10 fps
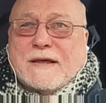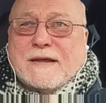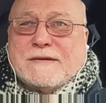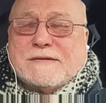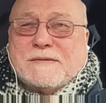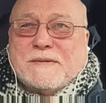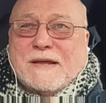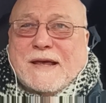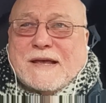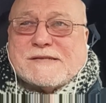And
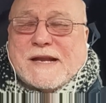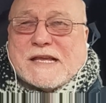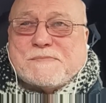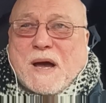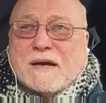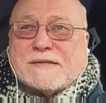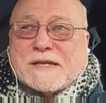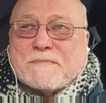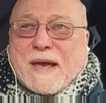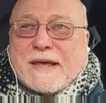as an ex-marketing